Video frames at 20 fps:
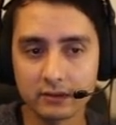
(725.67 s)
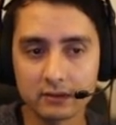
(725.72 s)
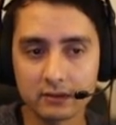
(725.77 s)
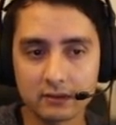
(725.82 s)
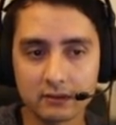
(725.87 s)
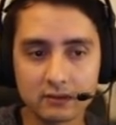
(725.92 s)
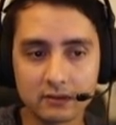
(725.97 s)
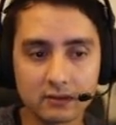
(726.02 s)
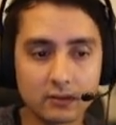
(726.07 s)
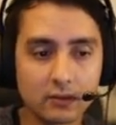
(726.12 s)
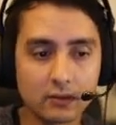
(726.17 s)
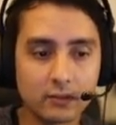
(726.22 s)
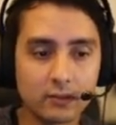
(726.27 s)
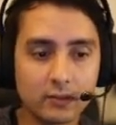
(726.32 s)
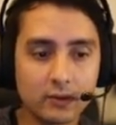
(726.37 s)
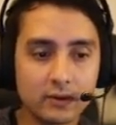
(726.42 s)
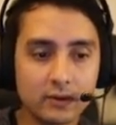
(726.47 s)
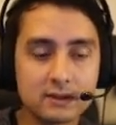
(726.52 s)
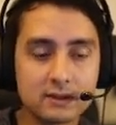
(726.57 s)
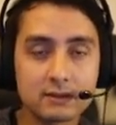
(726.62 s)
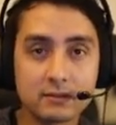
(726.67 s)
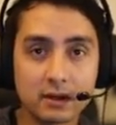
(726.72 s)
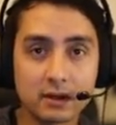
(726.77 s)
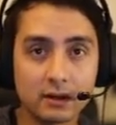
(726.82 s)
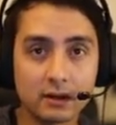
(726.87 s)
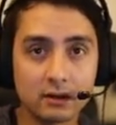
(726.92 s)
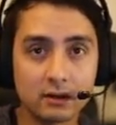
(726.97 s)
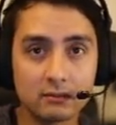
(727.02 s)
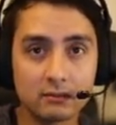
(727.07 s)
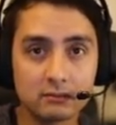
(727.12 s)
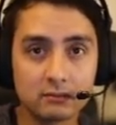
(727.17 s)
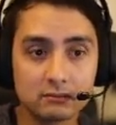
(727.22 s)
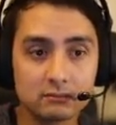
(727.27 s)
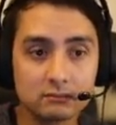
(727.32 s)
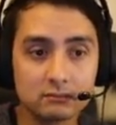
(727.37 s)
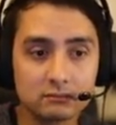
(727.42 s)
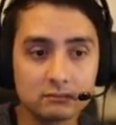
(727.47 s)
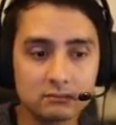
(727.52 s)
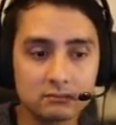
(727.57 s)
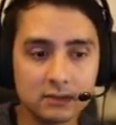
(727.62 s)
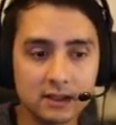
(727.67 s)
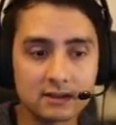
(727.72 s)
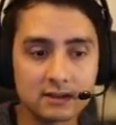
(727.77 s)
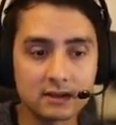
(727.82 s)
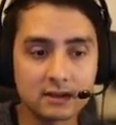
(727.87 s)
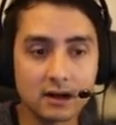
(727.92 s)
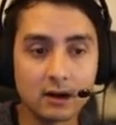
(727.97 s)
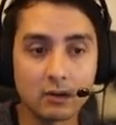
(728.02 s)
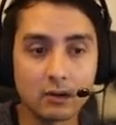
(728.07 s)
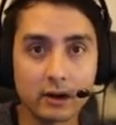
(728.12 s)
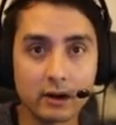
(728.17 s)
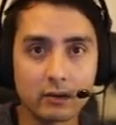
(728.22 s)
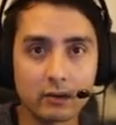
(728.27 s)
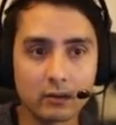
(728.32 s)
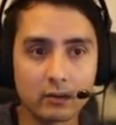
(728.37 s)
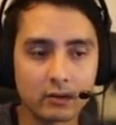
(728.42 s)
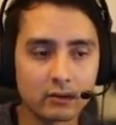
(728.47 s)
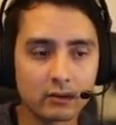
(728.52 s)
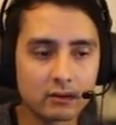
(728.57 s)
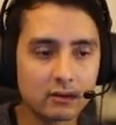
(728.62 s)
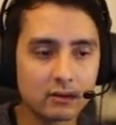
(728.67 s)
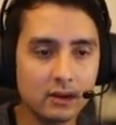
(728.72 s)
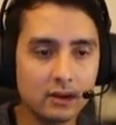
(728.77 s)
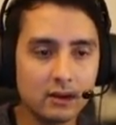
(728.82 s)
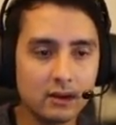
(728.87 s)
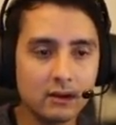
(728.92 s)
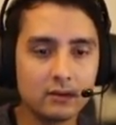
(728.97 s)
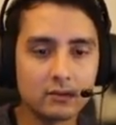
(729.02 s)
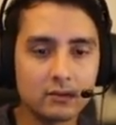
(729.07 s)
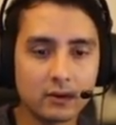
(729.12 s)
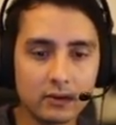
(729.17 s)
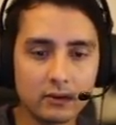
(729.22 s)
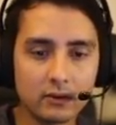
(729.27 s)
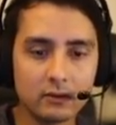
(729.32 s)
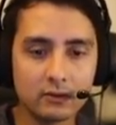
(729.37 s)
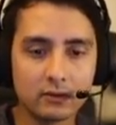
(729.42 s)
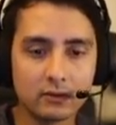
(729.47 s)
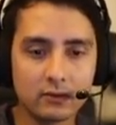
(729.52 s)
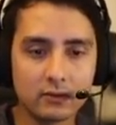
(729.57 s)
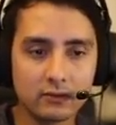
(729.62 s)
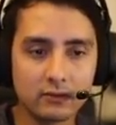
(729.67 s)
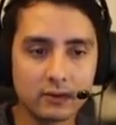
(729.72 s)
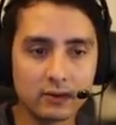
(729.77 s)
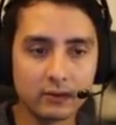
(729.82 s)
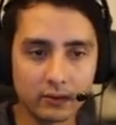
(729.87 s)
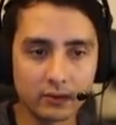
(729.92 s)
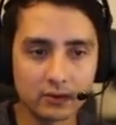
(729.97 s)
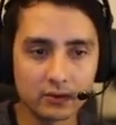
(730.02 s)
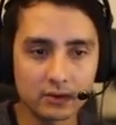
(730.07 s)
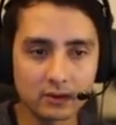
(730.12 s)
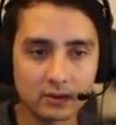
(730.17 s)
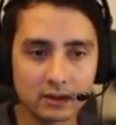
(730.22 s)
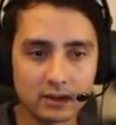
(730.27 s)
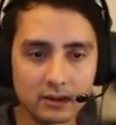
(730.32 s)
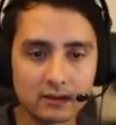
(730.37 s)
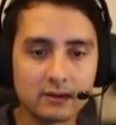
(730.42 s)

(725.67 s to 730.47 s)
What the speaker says: So, but it's how I work. So I use a sphere for a shot like this. I